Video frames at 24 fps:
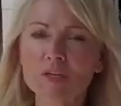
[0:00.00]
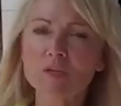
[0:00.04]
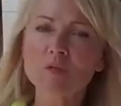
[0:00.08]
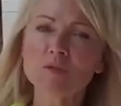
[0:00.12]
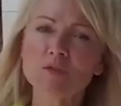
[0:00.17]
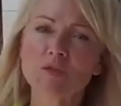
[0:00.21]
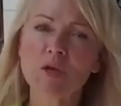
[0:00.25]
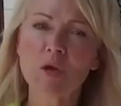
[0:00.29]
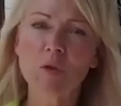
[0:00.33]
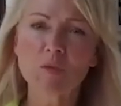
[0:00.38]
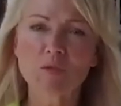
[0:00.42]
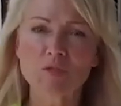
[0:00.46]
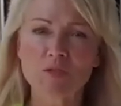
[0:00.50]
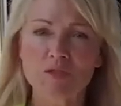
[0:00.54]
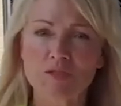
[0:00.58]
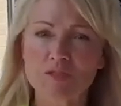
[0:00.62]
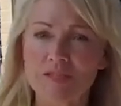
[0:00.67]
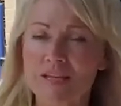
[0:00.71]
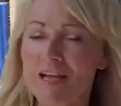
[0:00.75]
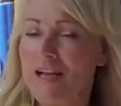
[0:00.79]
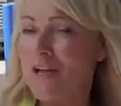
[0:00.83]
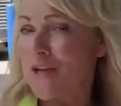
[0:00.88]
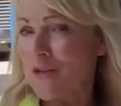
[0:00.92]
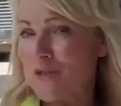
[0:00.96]
and used
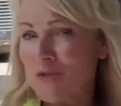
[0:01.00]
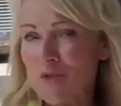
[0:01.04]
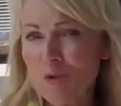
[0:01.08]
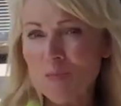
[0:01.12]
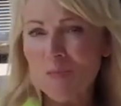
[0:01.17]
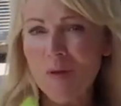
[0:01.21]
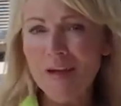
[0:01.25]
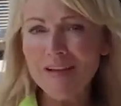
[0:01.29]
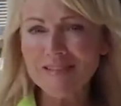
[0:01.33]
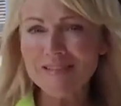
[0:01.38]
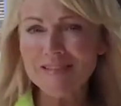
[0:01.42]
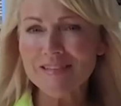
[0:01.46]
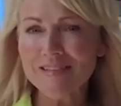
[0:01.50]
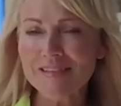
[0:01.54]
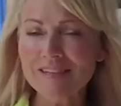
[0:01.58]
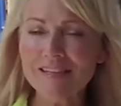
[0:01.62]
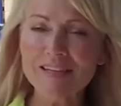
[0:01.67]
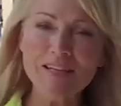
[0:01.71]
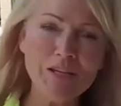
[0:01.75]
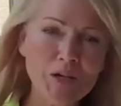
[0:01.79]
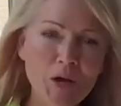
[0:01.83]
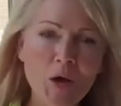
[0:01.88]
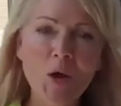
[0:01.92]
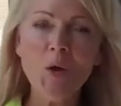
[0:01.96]
coaches. So
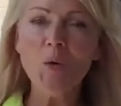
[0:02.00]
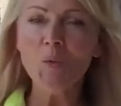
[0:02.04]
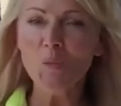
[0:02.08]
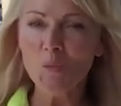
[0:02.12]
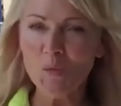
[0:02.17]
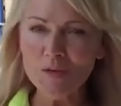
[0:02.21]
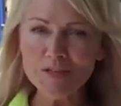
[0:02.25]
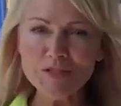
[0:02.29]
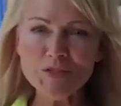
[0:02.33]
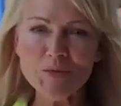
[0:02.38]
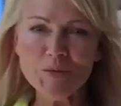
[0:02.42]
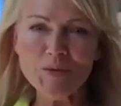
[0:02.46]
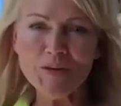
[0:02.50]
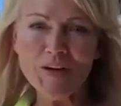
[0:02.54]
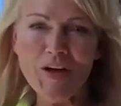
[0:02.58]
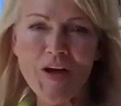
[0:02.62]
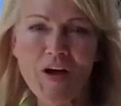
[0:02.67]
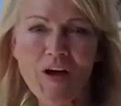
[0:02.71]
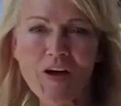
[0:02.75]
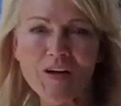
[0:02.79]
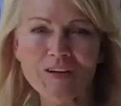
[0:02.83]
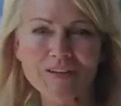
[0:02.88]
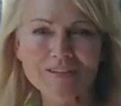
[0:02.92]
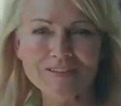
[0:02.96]
basically, we do
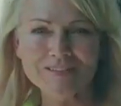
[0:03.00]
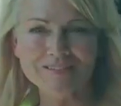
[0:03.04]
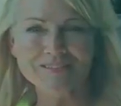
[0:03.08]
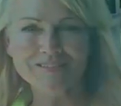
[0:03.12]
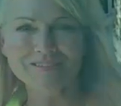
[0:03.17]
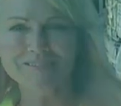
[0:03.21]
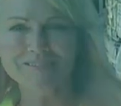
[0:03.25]
it all.